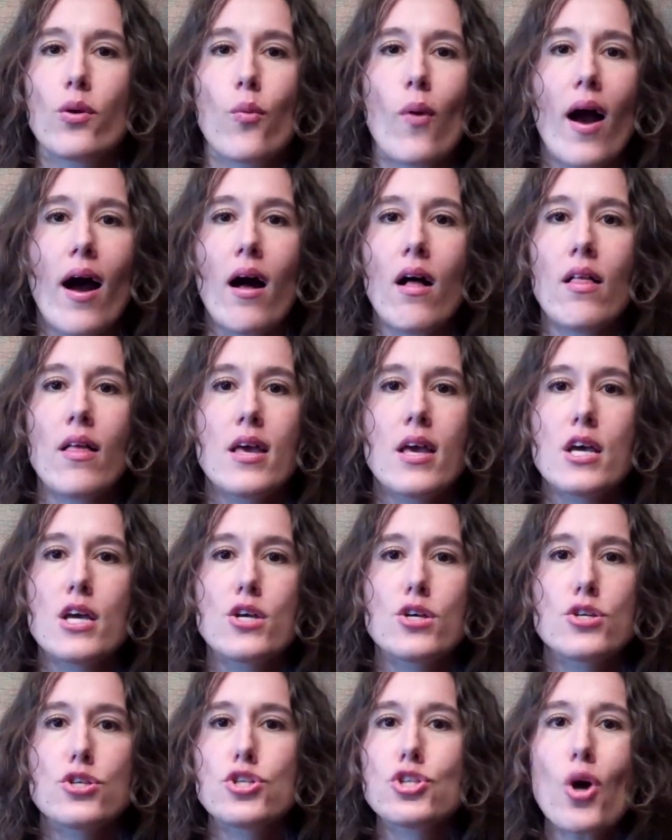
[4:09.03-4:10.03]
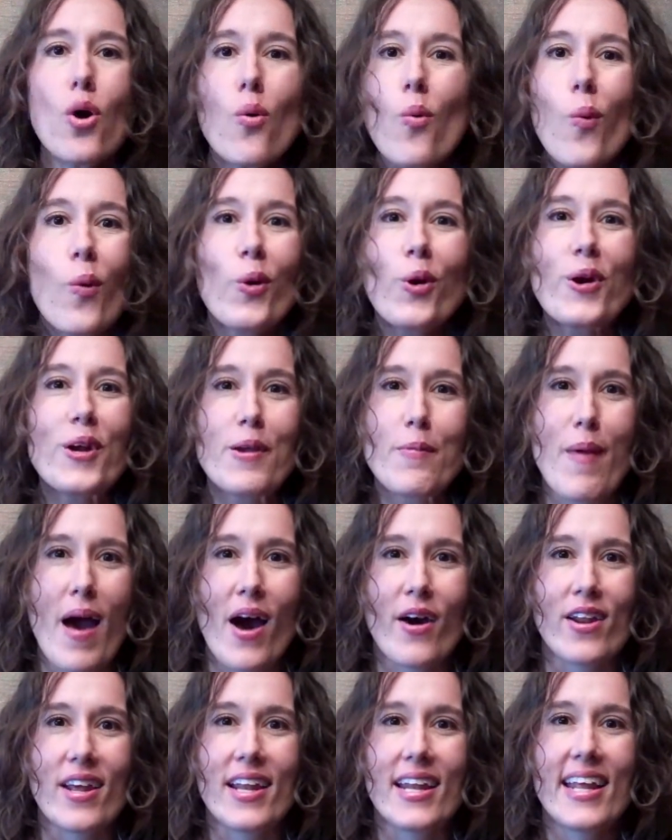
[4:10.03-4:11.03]
well, don't worry
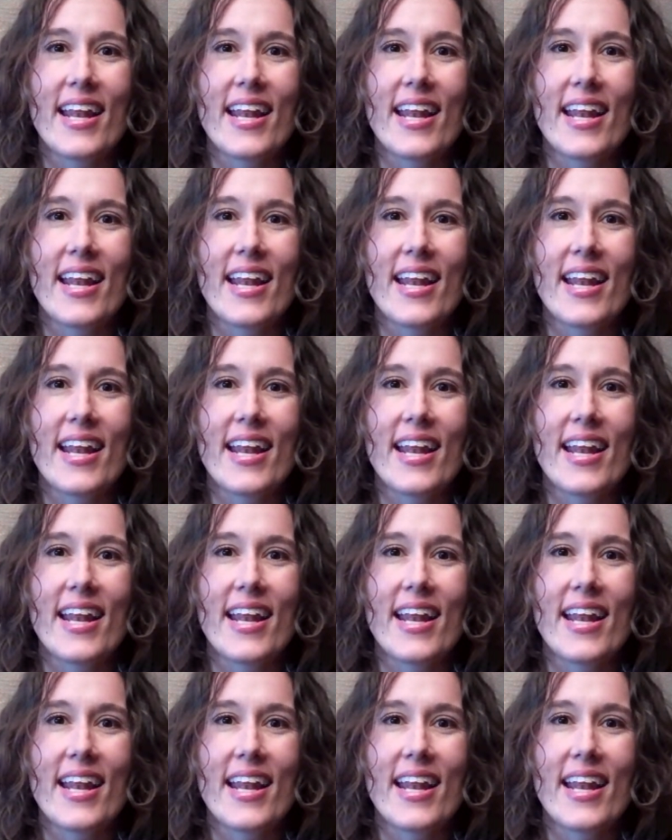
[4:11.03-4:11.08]
about it.